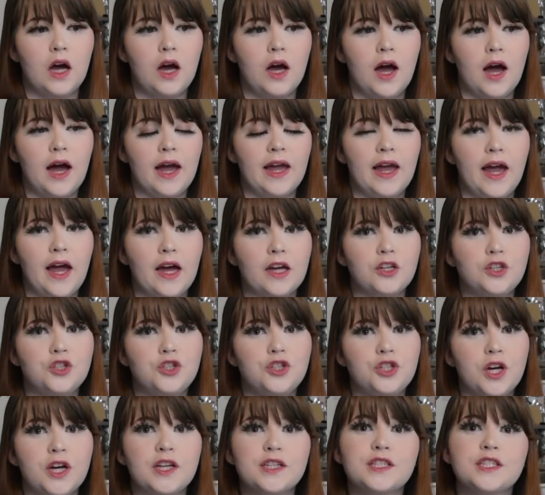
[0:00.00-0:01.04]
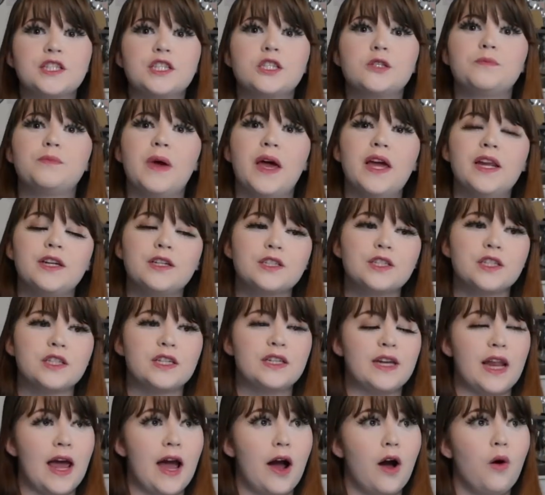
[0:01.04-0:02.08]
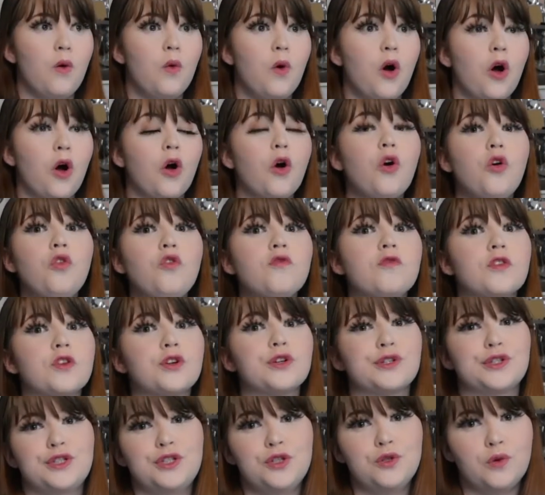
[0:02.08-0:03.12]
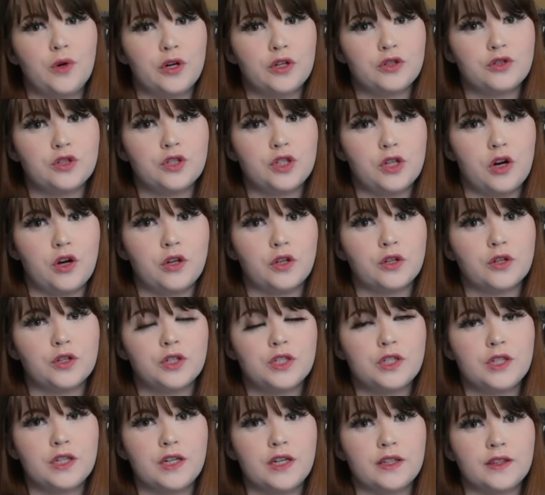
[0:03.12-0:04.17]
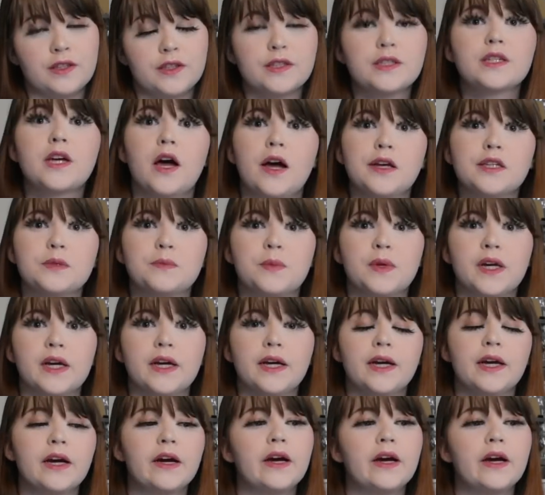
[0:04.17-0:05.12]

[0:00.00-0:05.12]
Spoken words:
I had just spent now over $200 to get this cosplay.